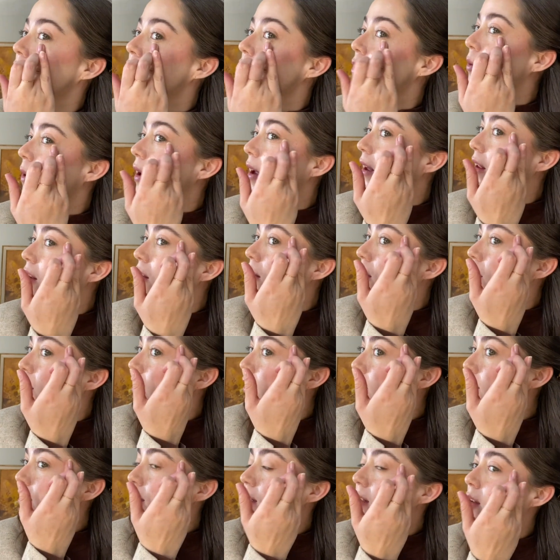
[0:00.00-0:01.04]
the way it
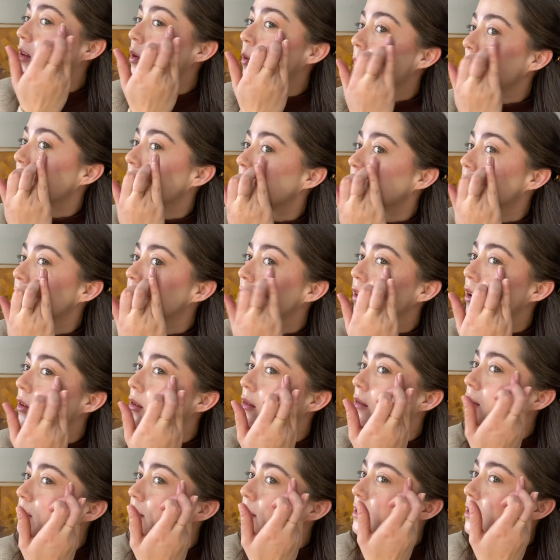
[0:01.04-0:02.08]
looks and the way it
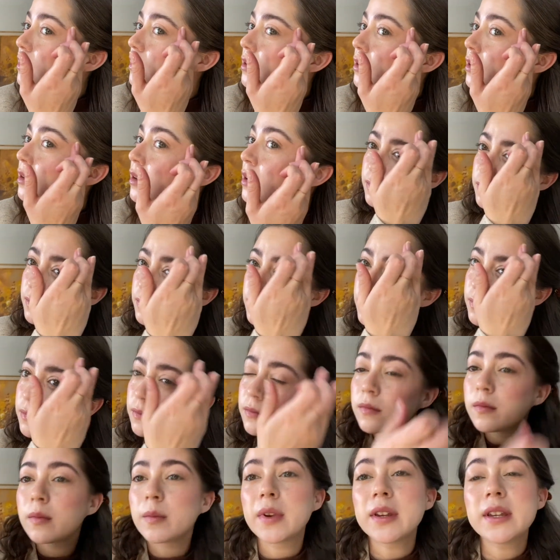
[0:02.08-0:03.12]
feels.
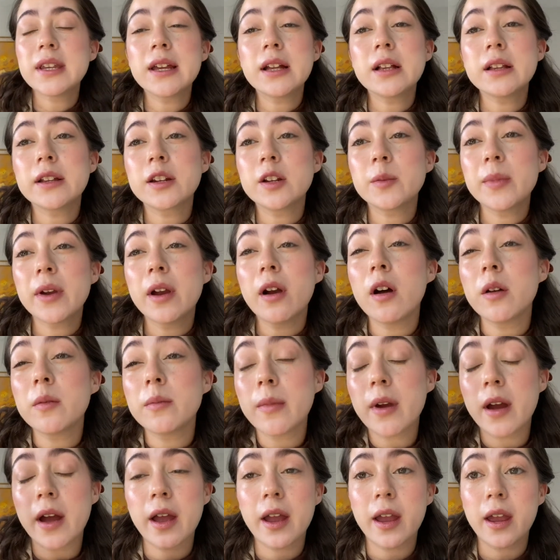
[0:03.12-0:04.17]
I'm gonna take a little bit on
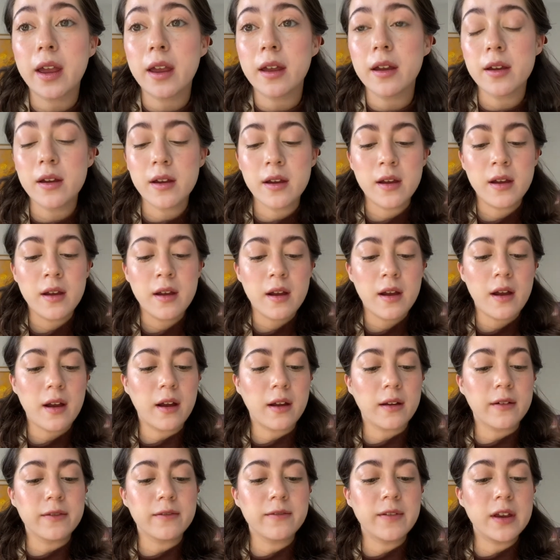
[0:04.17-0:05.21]
my
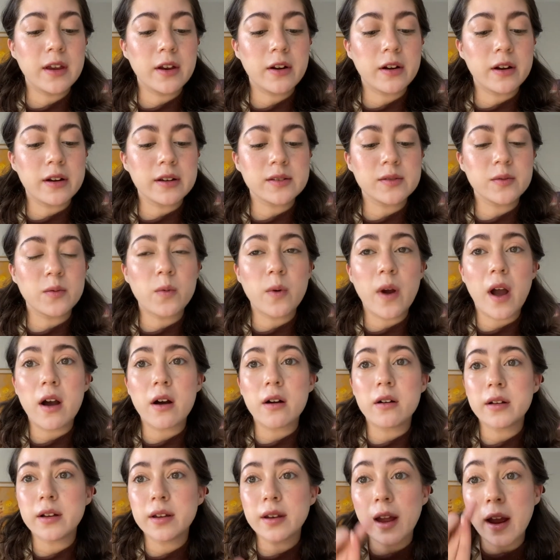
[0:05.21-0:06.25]
finger as
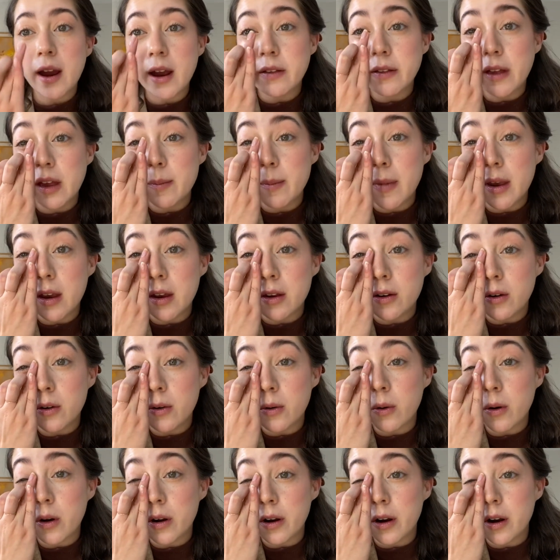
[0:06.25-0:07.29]
well and highlight my inner
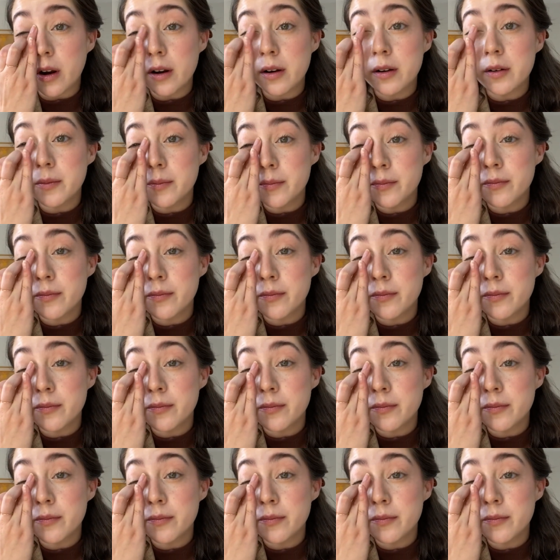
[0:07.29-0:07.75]
corner.